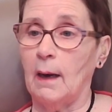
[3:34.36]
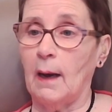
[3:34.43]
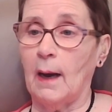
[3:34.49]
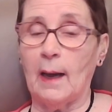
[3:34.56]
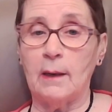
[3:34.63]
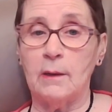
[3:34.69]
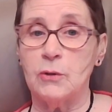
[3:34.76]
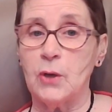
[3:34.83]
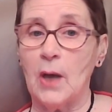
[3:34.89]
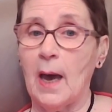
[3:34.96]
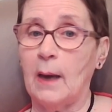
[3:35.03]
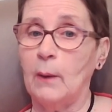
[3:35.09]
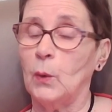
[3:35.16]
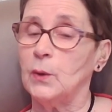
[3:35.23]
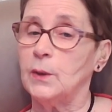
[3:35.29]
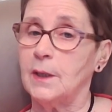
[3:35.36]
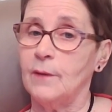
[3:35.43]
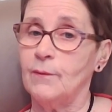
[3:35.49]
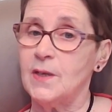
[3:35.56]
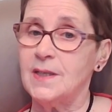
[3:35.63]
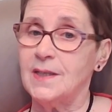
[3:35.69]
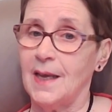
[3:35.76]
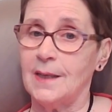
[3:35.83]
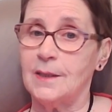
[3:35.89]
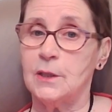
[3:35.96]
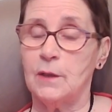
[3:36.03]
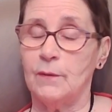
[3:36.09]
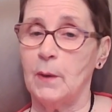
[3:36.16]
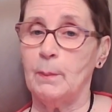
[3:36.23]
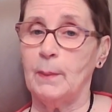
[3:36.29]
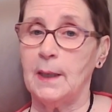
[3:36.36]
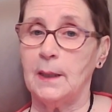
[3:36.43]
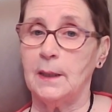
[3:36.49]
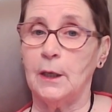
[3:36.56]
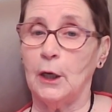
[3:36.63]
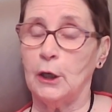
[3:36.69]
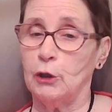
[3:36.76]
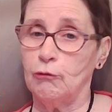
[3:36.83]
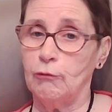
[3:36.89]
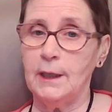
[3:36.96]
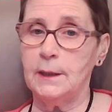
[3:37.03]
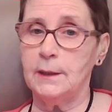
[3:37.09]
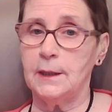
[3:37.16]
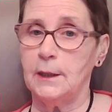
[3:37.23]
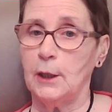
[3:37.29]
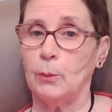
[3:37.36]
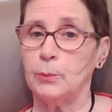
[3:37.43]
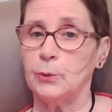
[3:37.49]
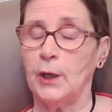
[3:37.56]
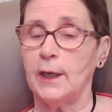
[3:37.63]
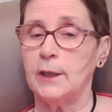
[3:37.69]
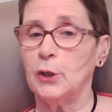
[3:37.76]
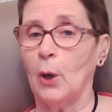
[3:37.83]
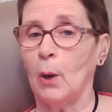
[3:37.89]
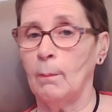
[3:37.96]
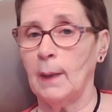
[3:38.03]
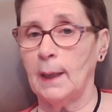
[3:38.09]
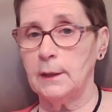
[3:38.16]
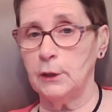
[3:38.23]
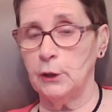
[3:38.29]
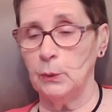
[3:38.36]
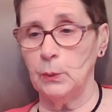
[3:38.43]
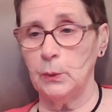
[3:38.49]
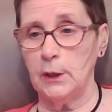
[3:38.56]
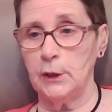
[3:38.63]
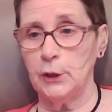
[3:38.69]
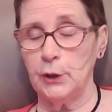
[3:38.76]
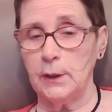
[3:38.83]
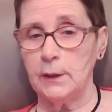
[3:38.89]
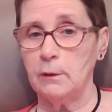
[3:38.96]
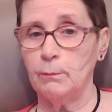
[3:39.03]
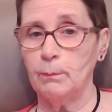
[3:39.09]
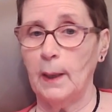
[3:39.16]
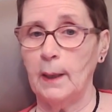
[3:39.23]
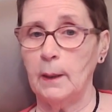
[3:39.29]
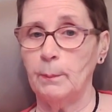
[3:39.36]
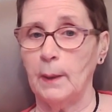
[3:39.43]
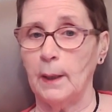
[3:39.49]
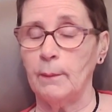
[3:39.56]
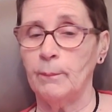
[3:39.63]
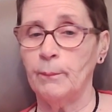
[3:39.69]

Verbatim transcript: And I want to give the sense of it being a 3D object on my 2D sheet of paper.